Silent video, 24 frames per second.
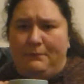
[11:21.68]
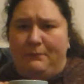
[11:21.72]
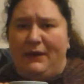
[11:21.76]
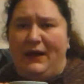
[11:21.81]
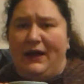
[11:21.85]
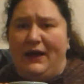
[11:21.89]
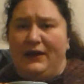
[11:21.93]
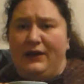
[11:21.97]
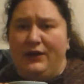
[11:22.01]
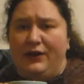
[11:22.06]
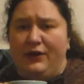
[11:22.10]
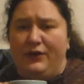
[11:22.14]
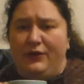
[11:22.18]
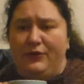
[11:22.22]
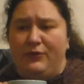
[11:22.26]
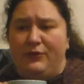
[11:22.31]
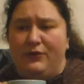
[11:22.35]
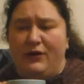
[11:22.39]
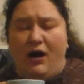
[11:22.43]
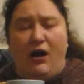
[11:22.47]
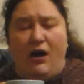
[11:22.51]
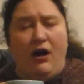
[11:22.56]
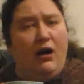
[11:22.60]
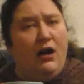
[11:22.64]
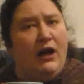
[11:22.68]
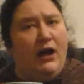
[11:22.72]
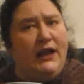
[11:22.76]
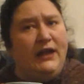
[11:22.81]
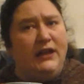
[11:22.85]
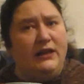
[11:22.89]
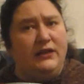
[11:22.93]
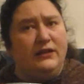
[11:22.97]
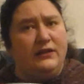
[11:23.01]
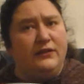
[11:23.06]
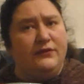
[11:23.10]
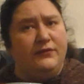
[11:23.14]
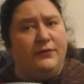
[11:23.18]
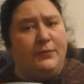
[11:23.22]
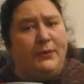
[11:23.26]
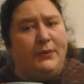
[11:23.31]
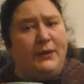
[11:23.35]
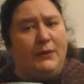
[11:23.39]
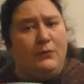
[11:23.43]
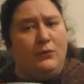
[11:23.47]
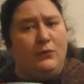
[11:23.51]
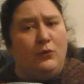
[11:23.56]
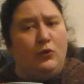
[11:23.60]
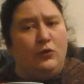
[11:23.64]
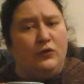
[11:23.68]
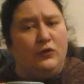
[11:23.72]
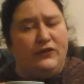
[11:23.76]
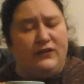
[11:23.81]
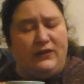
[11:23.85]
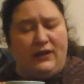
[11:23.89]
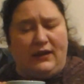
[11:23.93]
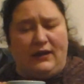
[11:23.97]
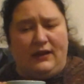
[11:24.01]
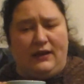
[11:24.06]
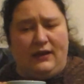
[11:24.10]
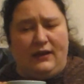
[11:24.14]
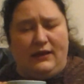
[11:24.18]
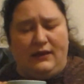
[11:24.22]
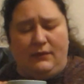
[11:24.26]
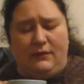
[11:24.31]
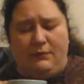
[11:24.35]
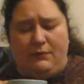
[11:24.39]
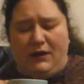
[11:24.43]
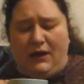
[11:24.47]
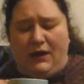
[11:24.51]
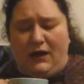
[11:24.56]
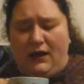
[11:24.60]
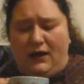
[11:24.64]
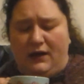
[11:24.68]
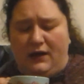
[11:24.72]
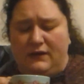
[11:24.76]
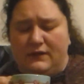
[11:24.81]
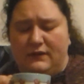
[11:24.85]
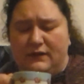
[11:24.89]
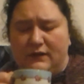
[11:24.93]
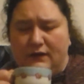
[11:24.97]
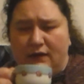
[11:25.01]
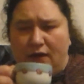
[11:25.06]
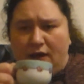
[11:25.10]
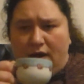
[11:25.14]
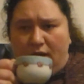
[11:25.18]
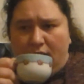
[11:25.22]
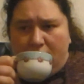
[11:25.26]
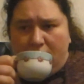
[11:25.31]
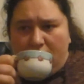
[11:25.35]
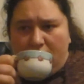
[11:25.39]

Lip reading: Mango kind of a bit more subtle in the mix,